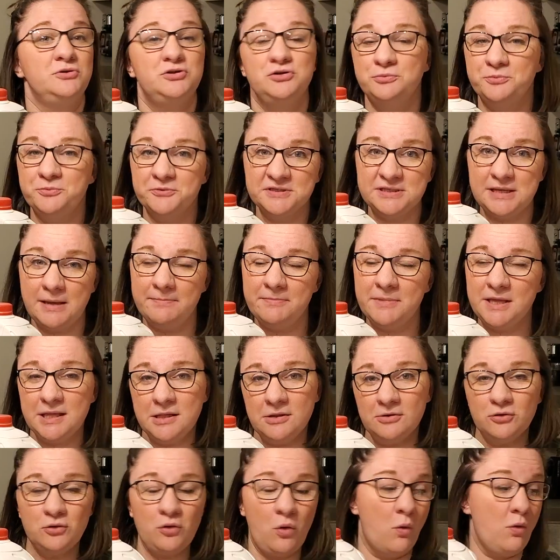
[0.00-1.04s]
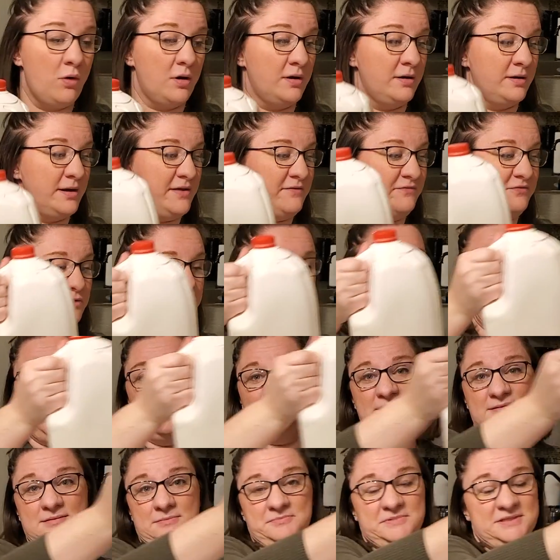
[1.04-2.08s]
2% milk or if you
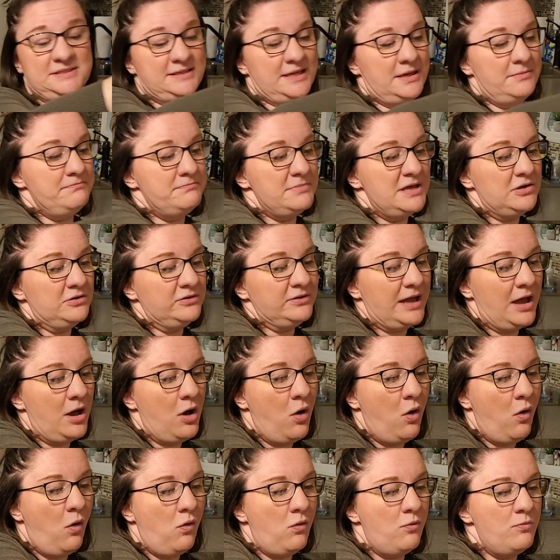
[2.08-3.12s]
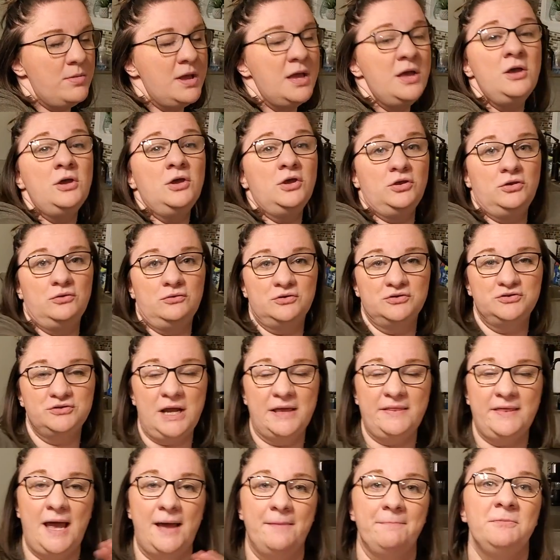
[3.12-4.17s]
had some skim milk at home, you could
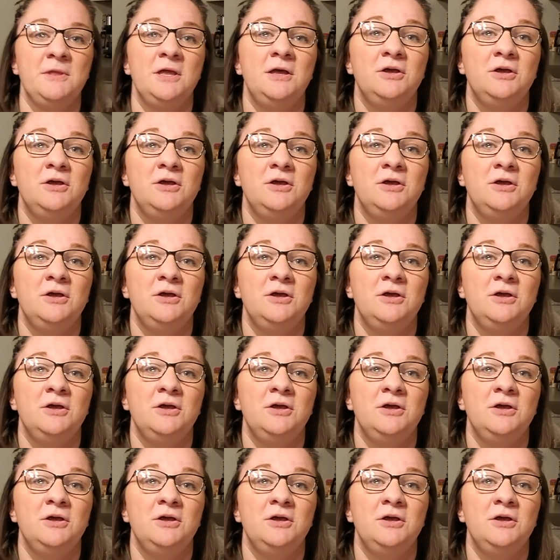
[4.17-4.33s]
try that.